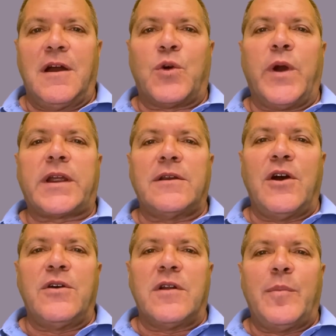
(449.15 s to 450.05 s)
A quick
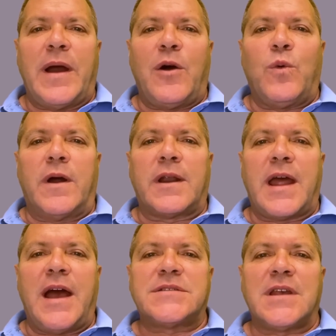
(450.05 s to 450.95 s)
note about what an
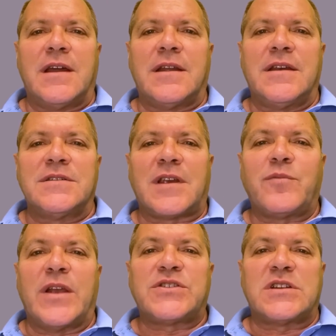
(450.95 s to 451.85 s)
asset is. I've
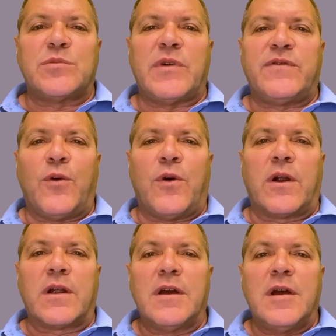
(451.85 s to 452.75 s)
mentioned it
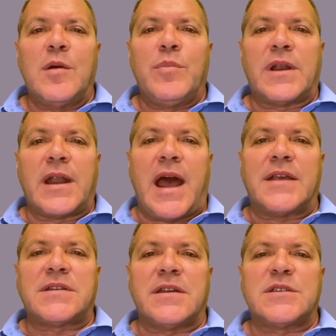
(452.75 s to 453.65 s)
before, but an
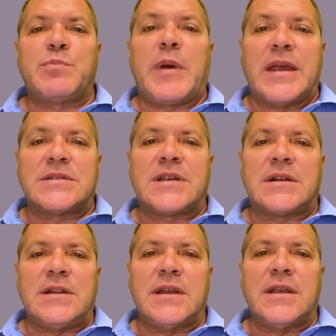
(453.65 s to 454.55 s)
asset is
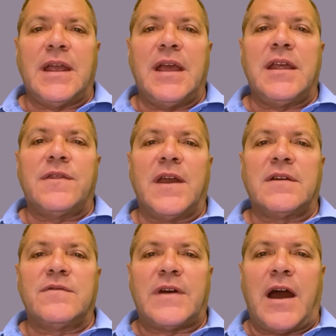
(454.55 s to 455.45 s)
basically
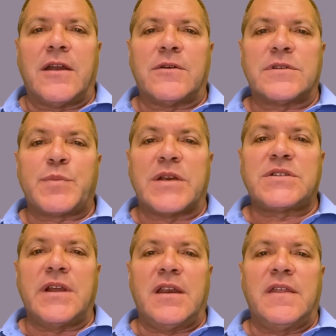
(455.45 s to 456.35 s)
anything of value,
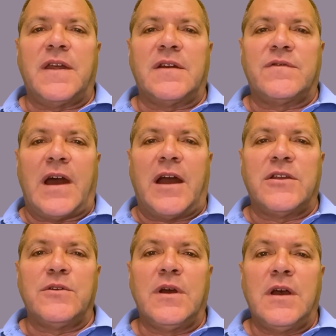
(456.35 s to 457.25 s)
especially anything of
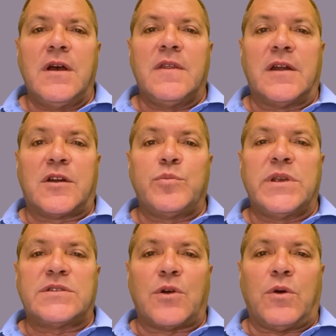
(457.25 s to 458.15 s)
value that could
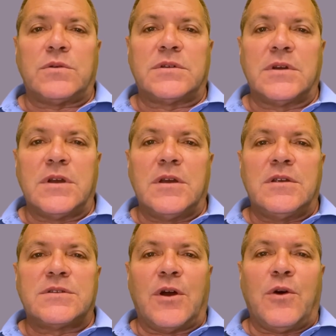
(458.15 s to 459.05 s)
be sold.
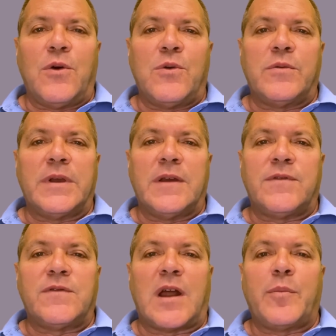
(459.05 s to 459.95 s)
So
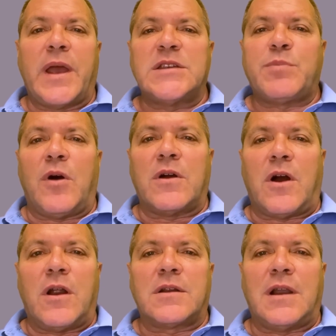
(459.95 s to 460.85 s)
if you've got a baseball
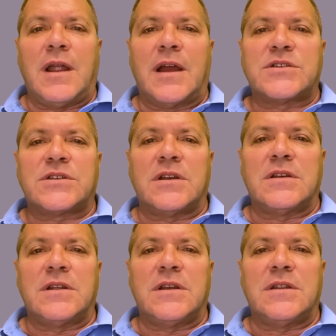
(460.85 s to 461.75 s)
card
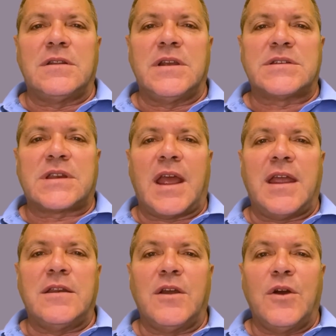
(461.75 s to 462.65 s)
collection in the
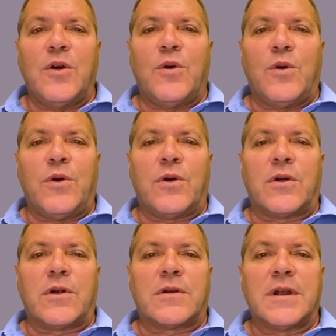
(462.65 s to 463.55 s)
estate,
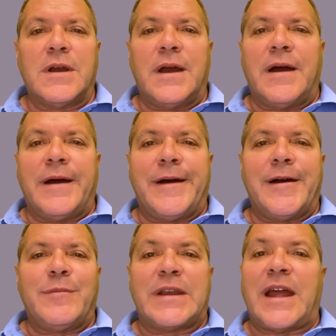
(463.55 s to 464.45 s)
or
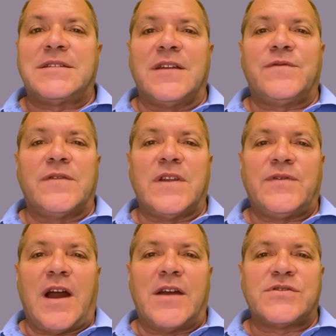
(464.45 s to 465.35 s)
um, a nineteen
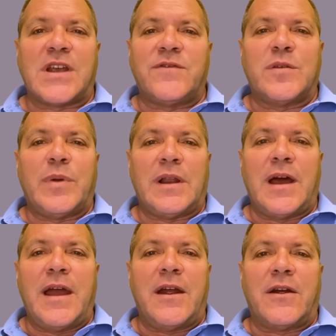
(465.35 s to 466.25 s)
fifty-five Chevy Bel
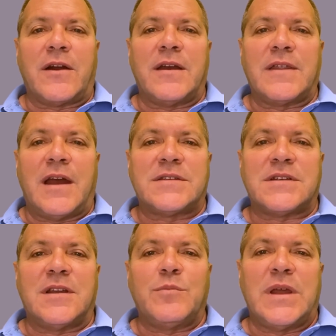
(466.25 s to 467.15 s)
Air that's
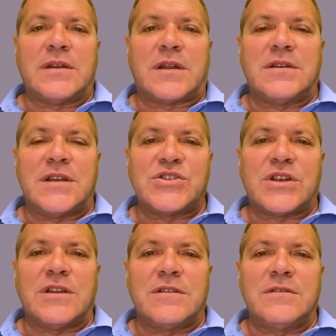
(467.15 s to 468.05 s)
in mint
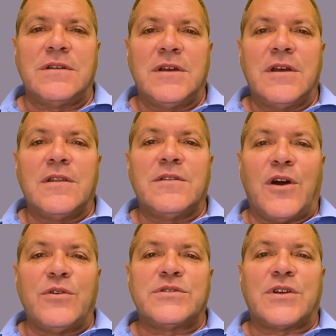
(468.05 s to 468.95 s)
condition,
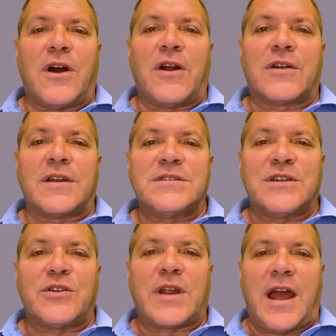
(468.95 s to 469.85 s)
those are
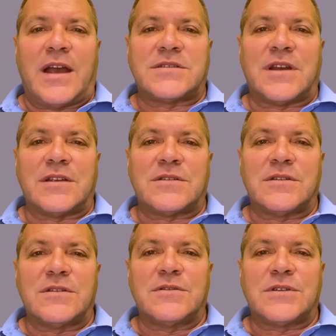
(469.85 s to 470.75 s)
considered assets.
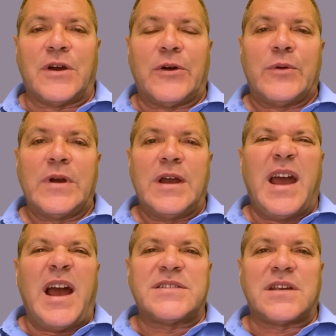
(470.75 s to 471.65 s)
So
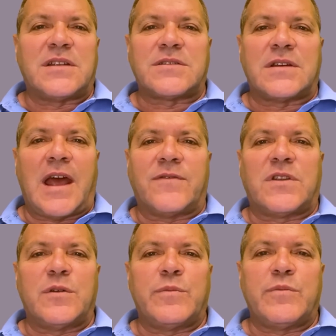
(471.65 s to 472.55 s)
asset doesn't have
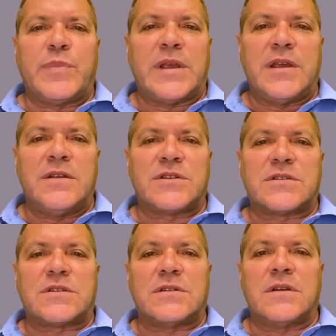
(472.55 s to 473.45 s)
to be
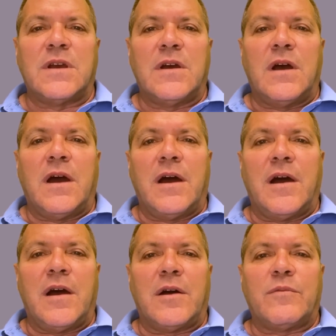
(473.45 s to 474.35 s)
just
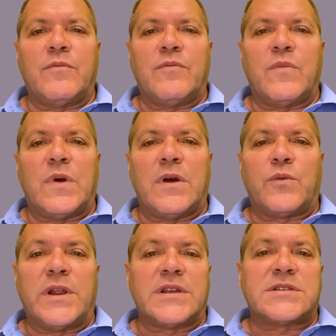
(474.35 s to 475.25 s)
uh,
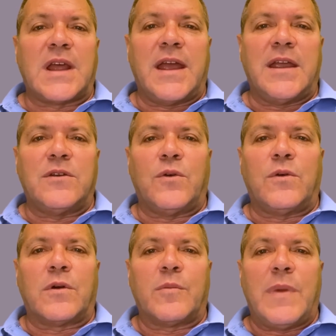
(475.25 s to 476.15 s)
real estate
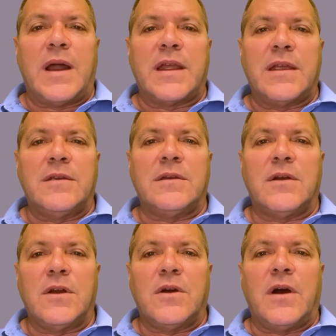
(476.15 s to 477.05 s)
or money
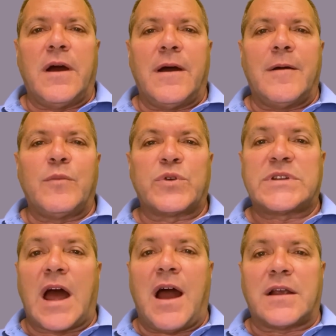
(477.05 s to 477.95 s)
um, or
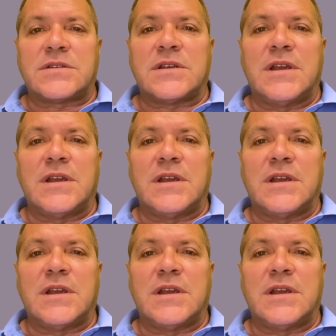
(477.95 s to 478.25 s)
stocks.